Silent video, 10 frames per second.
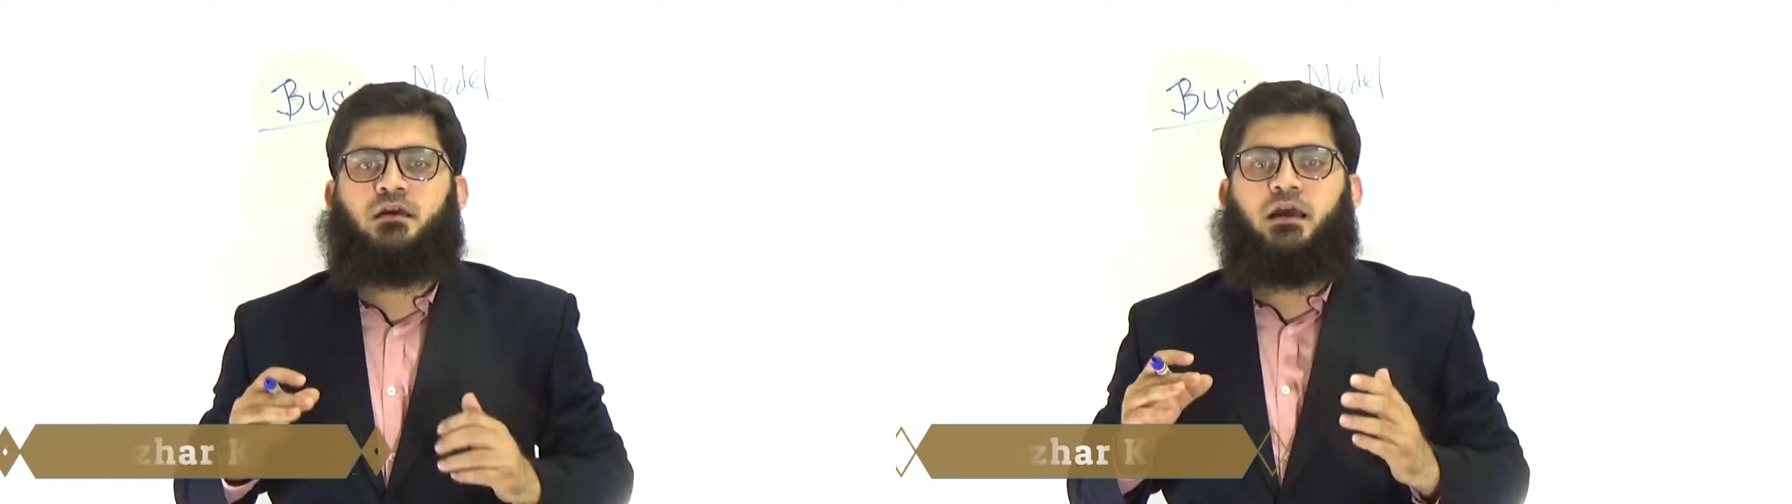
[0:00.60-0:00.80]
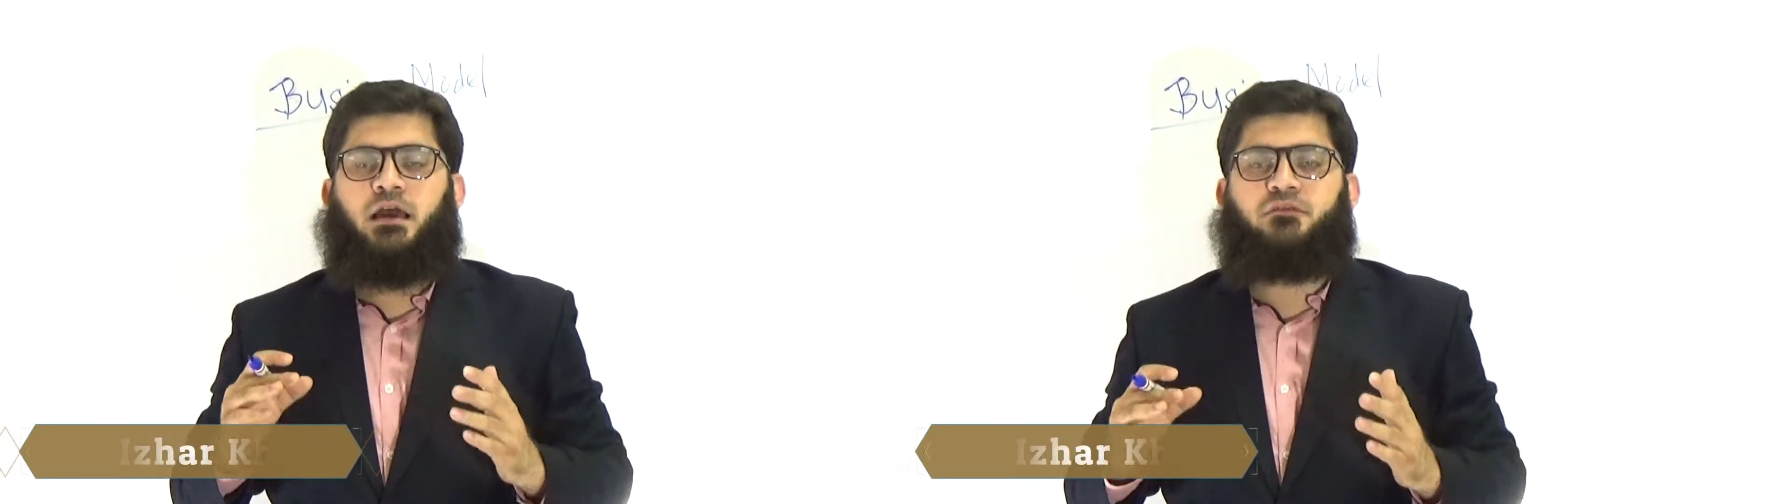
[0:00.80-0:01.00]

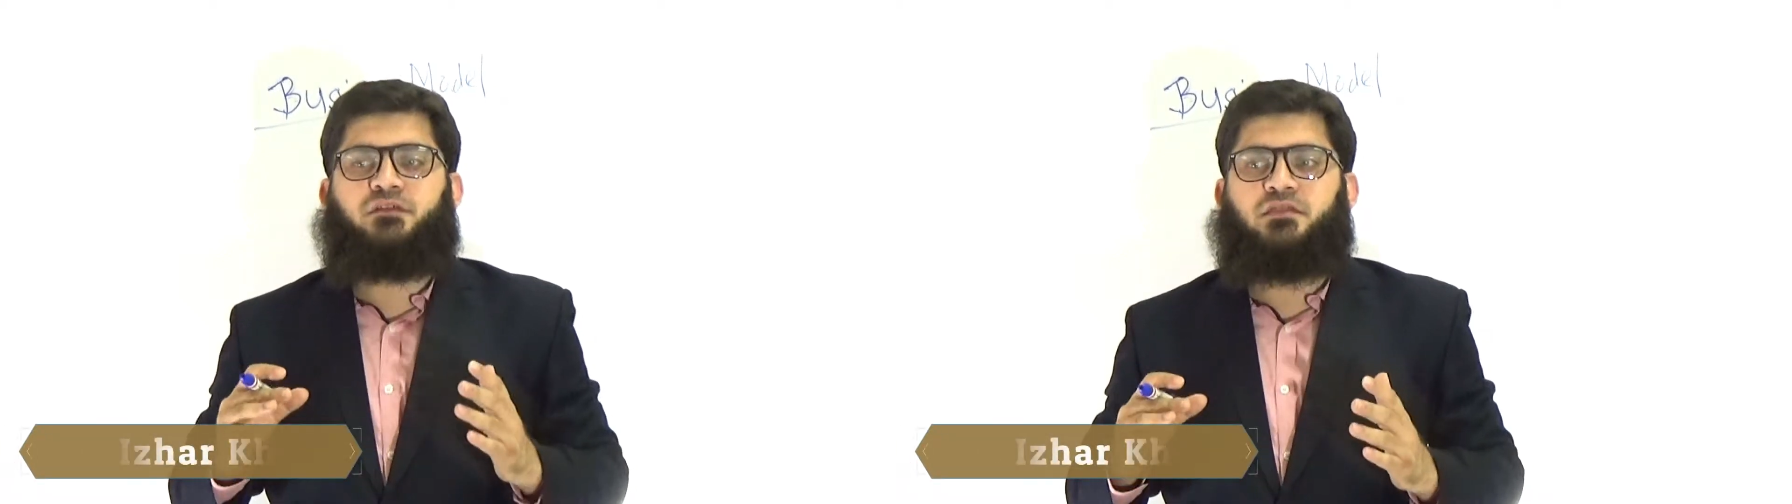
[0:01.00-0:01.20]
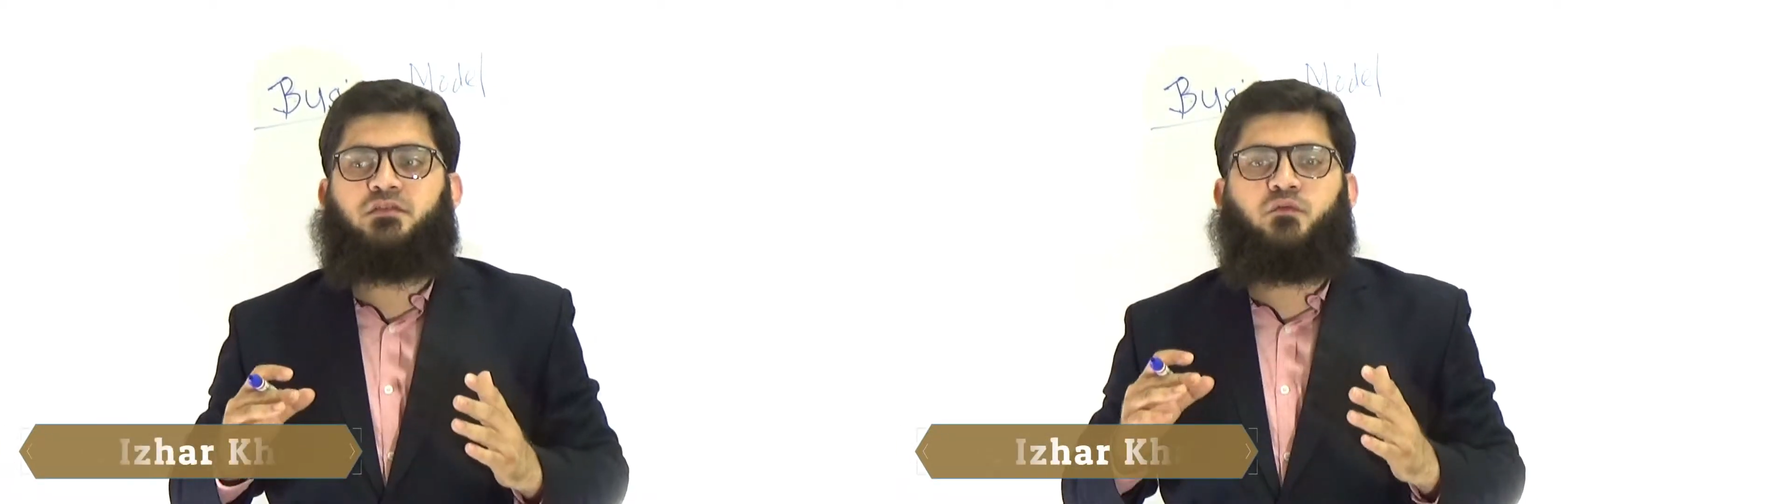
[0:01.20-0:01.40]
Hello
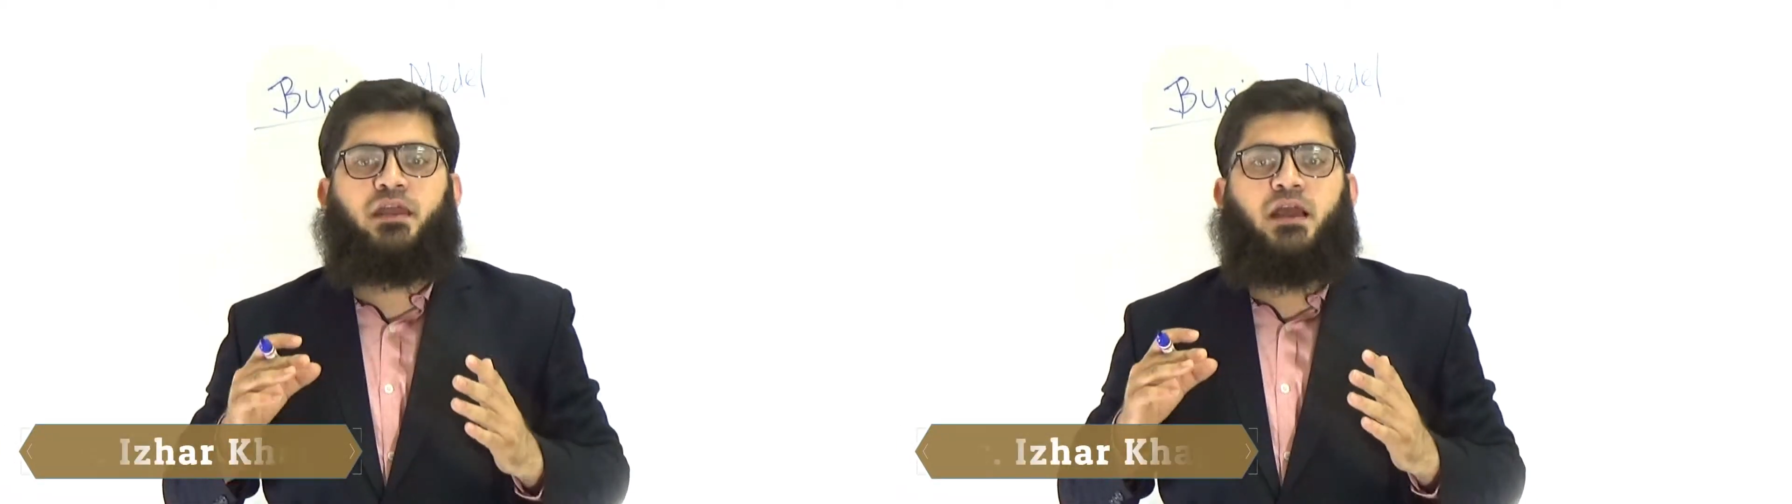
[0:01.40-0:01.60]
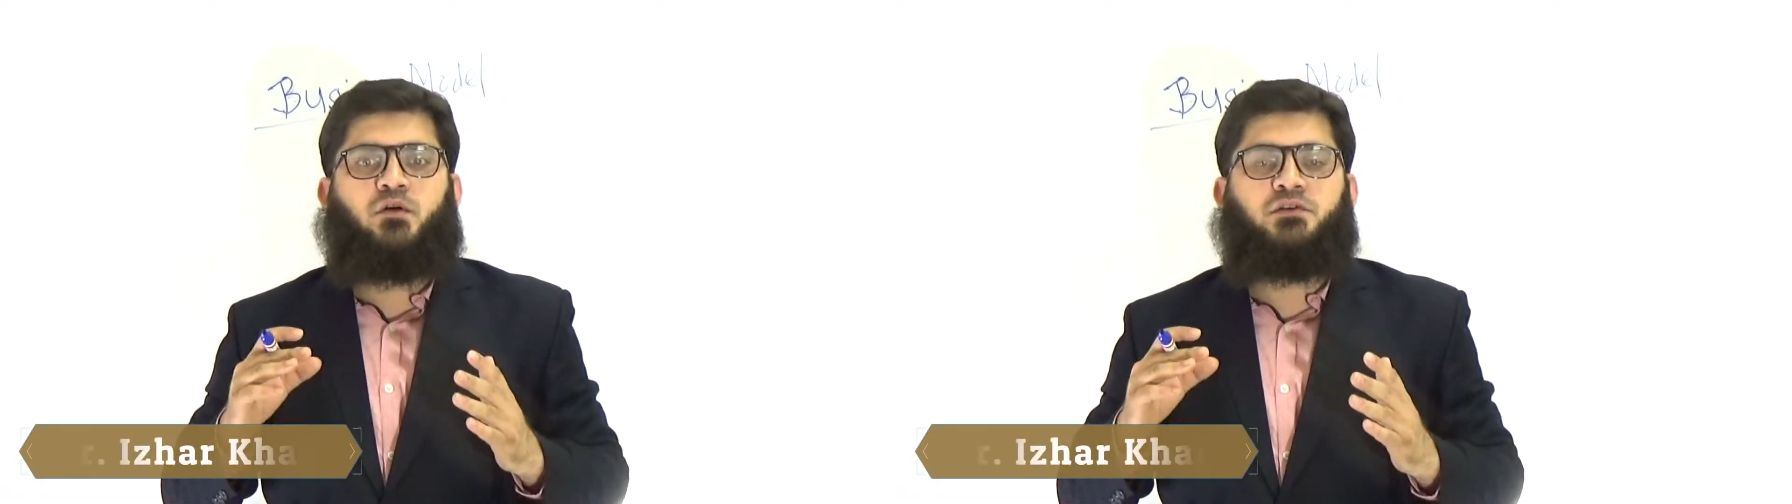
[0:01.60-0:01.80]
friends, we
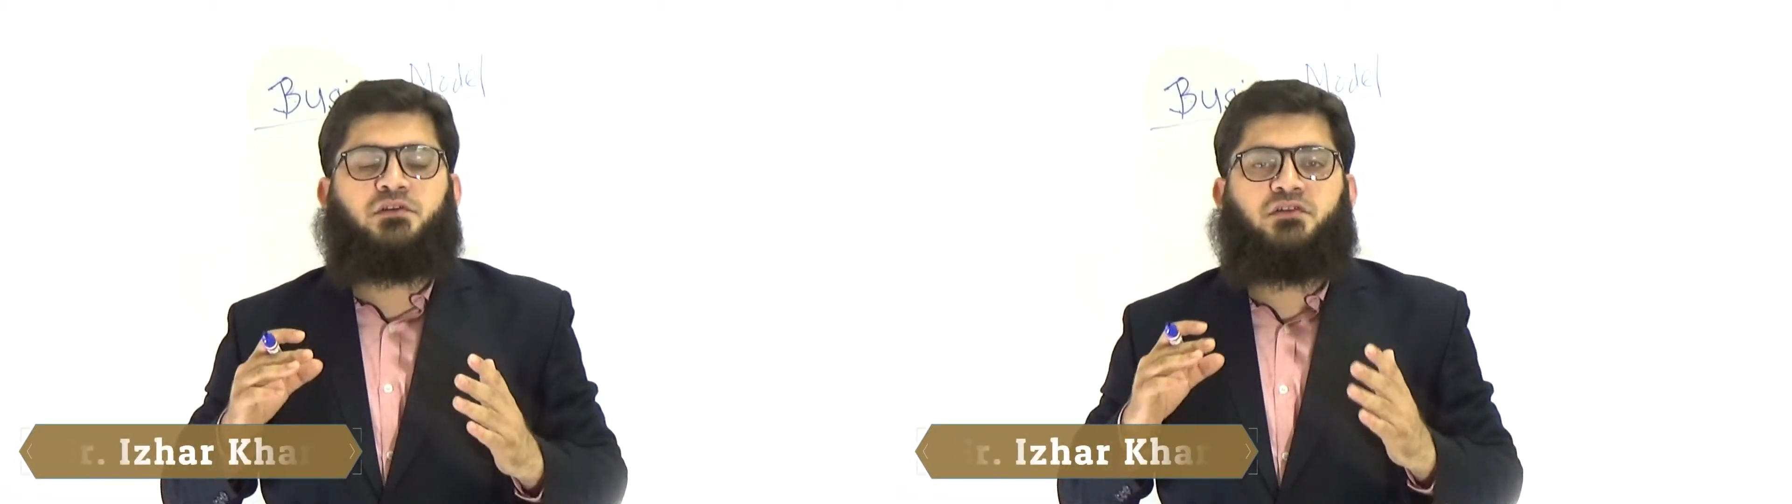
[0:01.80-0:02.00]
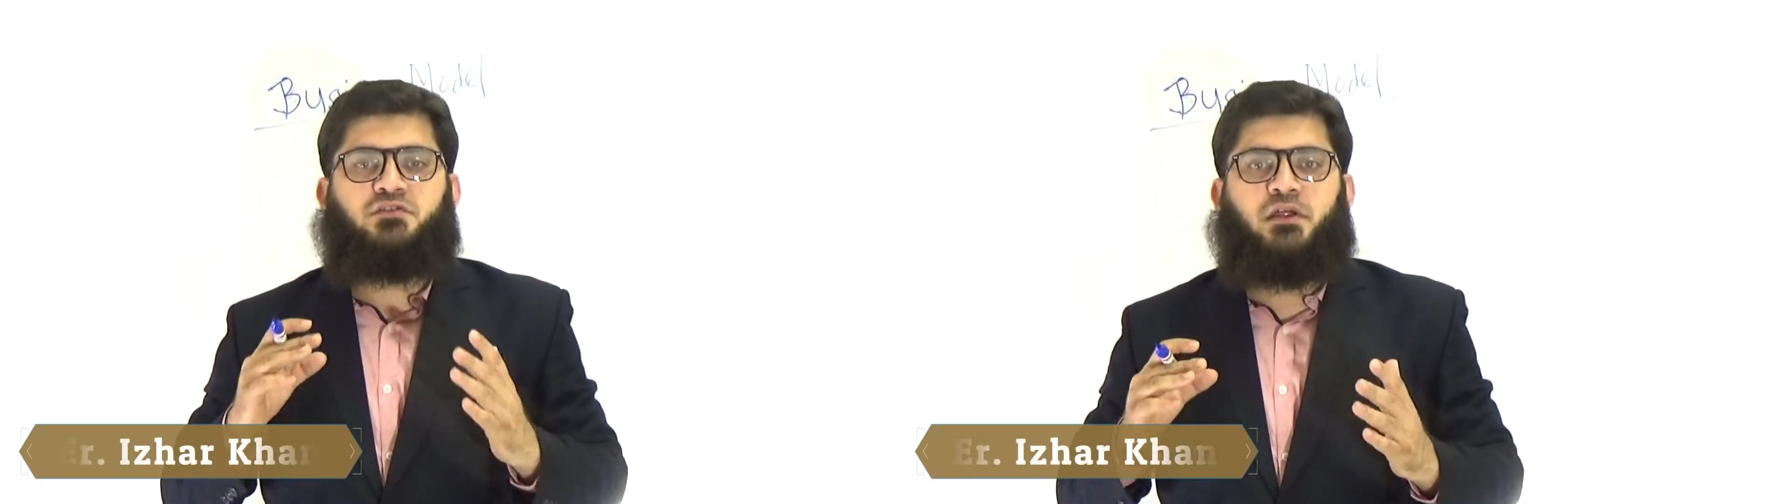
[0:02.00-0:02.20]
are going to
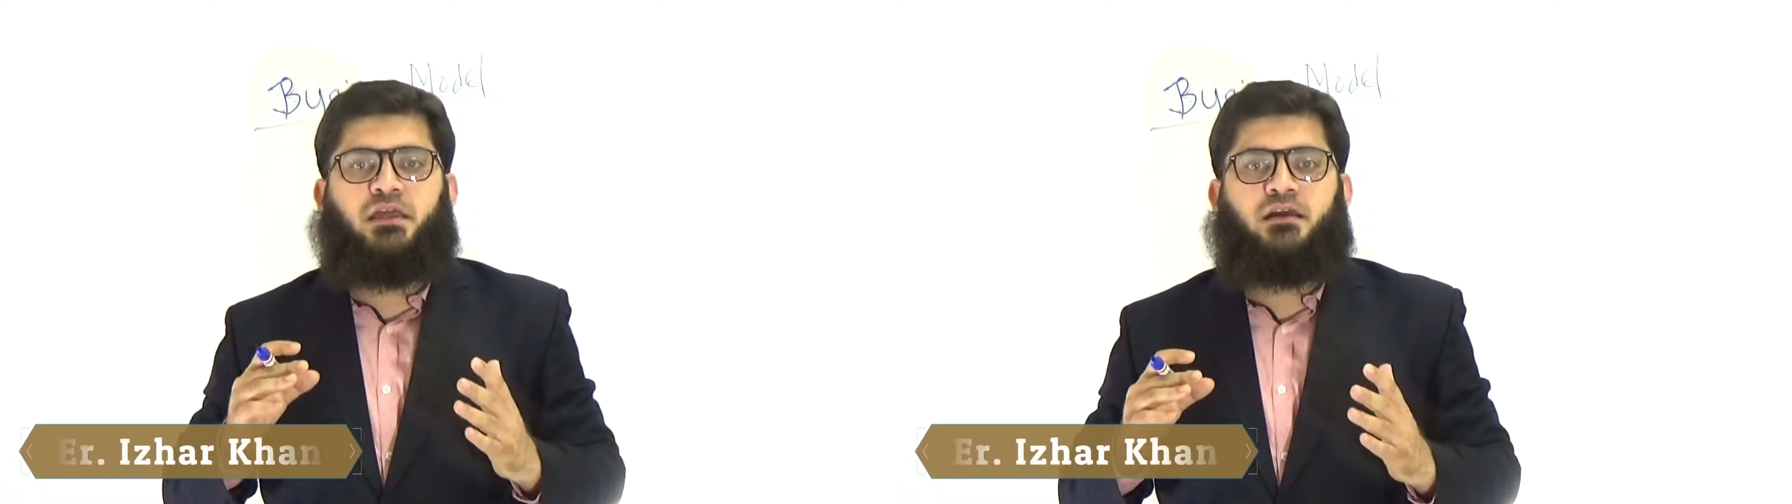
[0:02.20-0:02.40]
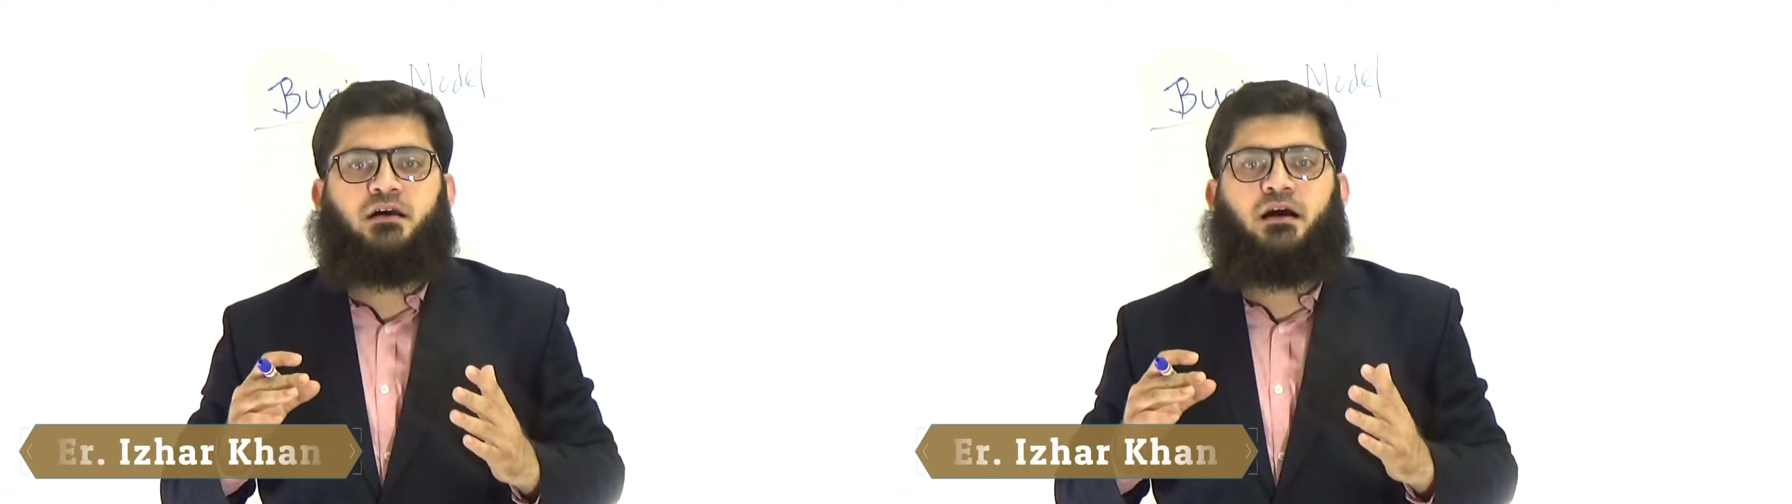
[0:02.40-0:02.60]
discuss today